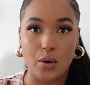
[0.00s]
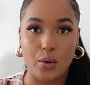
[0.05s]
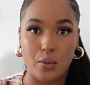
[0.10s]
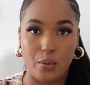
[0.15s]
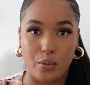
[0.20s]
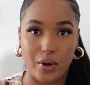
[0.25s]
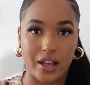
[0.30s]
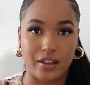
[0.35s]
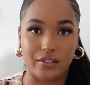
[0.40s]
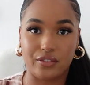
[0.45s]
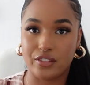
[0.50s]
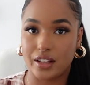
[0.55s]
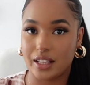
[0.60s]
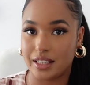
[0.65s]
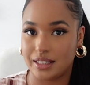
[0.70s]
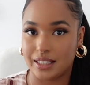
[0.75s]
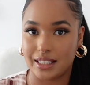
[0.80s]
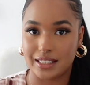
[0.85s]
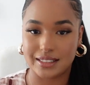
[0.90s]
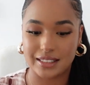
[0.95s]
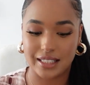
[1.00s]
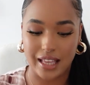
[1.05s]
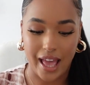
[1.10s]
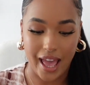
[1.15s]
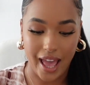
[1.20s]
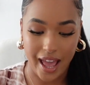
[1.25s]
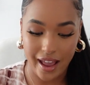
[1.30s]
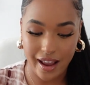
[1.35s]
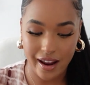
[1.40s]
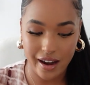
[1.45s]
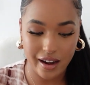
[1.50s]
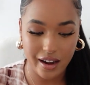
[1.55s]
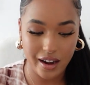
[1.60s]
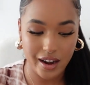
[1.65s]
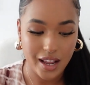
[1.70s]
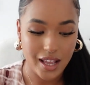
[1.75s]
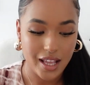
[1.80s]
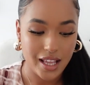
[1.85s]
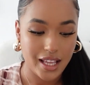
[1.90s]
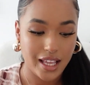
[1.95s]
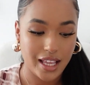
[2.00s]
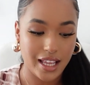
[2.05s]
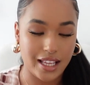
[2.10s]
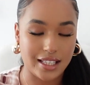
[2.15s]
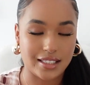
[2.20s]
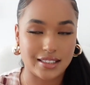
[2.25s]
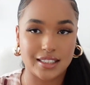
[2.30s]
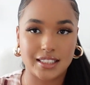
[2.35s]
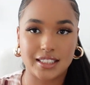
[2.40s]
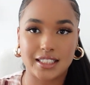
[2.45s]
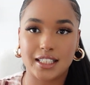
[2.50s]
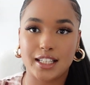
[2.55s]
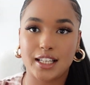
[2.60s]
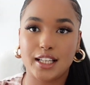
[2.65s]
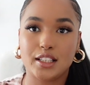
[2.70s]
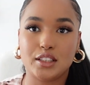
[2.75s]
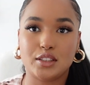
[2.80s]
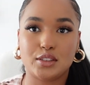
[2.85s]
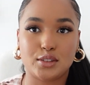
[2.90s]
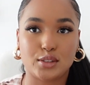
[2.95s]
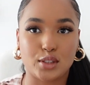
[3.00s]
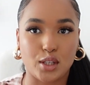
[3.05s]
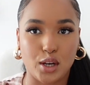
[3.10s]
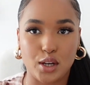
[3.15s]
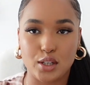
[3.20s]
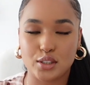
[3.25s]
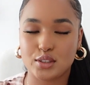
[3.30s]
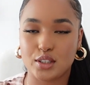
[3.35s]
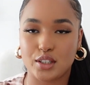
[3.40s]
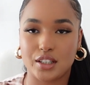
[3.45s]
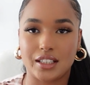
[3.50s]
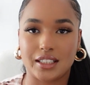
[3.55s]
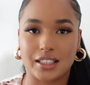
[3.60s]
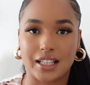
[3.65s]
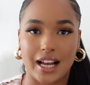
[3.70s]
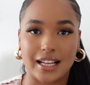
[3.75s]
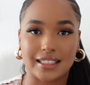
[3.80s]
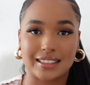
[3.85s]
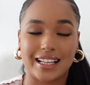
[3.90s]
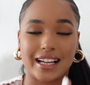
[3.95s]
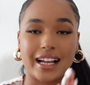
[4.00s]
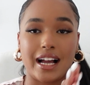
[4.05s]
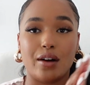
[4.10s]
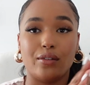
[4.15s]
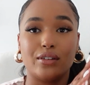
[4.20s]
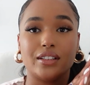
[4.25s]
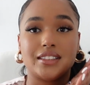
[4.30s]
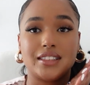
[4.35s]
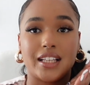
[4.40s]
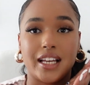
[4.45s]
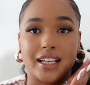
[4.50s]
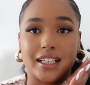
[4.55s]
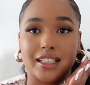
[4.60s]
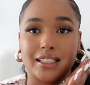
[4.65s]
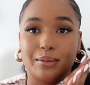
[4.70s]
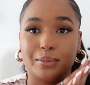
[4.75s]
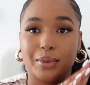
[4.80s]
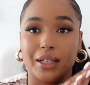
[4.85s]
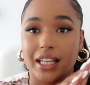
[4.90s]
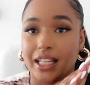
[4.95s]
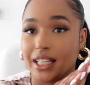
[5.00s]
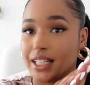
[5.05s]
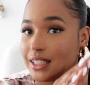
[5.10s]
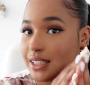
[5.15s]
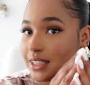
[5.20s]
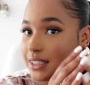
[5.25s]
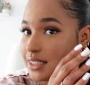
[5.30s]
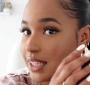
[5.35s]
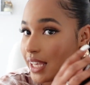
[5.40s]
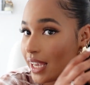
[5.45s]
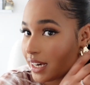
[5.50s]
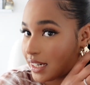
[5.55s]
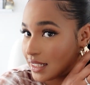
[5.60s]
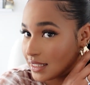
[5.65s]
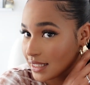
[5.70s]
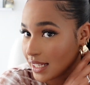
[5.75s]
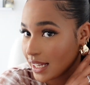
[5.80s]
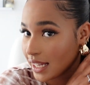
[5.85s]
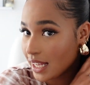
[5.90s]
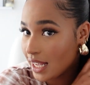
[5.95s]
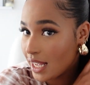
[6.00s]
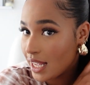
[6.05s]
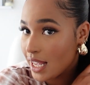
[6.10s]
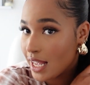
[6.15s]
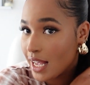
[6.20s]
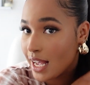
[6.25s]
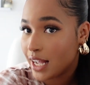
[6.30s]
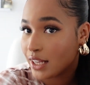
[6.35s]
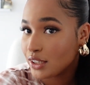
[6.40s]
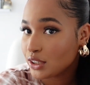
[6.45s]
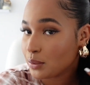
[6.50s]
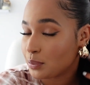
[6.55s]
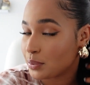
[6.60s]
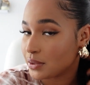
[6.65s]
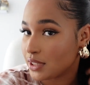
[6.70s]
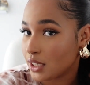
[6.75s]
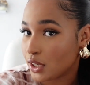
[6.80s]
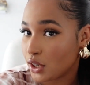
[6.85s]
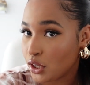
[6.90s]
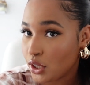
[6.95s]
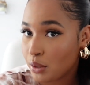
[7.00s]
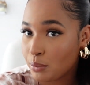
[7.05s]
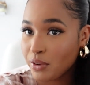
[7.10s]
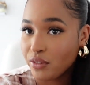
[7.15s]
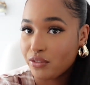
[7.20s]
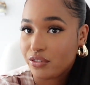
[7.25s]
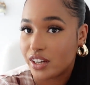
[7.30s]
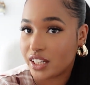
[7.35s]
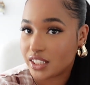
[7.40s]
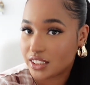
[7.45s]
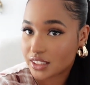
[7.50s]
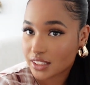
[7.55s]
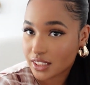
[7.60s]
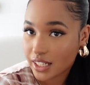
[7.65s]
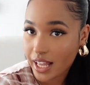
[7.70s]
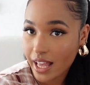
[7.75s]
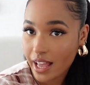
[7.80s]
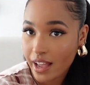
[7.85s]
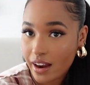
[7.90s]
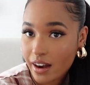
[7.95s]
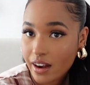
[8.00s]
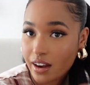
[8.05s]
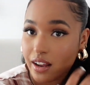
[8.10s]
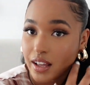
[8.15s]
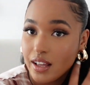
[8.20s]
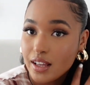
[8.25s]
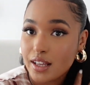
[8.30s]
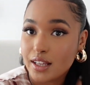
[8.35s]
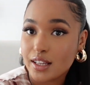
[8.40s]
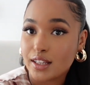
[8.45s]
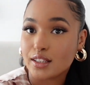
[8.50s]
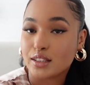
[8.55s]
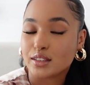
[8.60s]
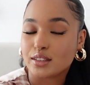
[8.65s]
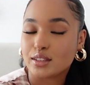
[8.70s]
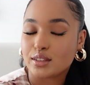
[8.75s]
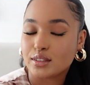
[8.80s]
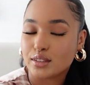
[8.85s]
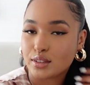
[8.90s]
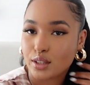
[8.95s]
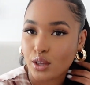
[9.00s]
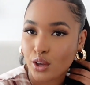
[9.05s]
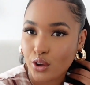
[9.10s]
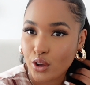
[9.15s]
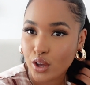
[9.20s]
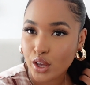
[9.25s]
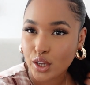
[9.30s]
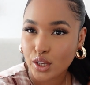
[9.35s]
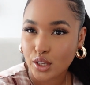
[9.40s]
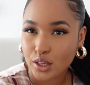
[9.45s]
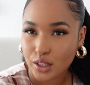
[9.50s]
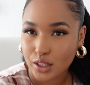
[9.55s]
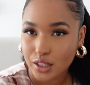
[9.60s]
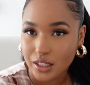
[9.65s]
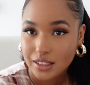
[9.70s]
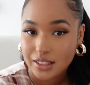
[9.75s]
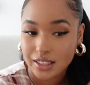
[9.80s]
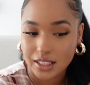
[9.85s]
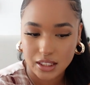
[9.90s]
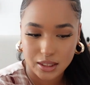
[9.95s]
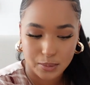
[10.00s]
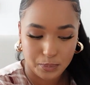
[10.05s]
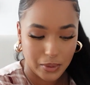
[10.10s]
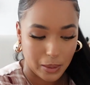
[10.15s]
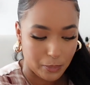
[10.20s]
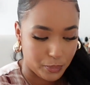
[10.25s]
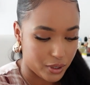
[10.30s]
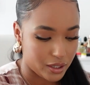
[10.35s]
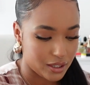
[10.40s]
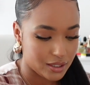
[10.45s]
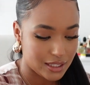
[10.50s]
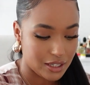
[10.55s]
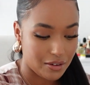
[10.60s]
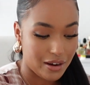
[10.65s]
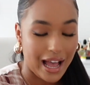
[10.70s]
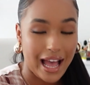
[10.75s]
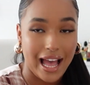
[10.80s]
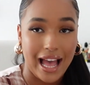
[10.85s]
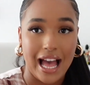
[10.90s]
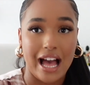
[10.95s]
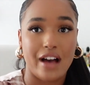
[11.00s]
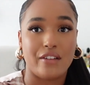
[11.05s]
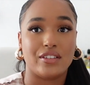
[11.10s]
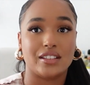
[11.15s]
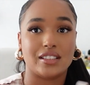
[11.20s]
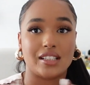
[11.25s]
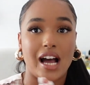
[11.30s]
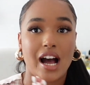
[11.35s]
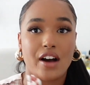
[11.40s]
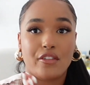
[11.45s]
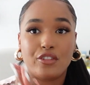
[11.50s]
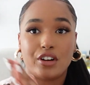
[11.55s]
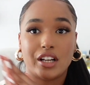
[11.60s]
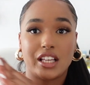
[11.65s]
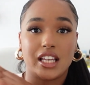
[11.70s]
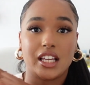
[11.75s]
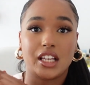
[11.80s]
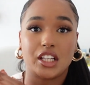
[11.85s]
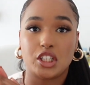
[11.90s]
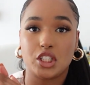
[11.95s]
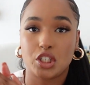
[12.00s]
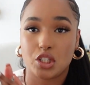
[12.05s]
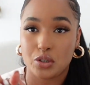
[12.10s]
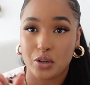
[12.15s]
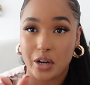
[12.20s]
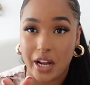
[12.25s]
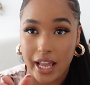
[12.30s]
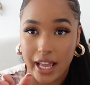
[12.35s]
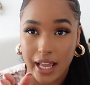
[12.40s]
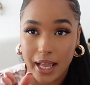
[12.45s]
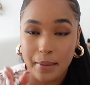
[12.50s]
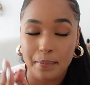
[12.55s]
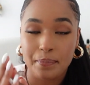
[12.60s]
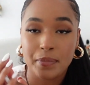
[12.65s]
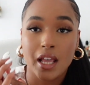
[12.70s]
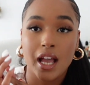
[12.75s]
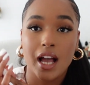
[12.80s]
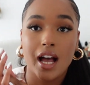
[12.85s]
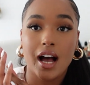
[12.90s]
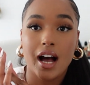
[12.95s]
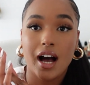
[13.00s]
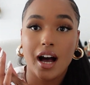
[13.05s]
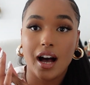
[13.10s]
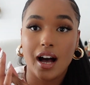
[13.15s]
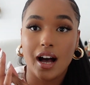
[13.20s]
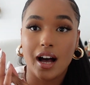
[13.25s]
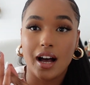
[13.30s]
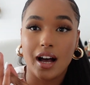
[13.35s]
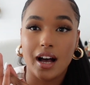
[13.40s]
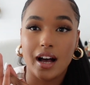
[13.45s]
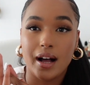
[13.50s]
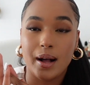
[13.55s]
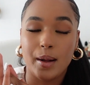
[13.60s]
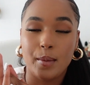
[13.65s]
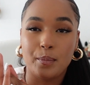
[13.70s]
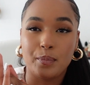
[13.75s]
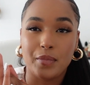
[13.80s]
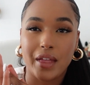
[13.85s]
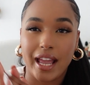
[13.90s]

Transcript: with this hair is literally so so good guys like i was saying in the beginning this hair is like 100 percent human virgin hair is so good this the ponytail i have is an afro kinky straight um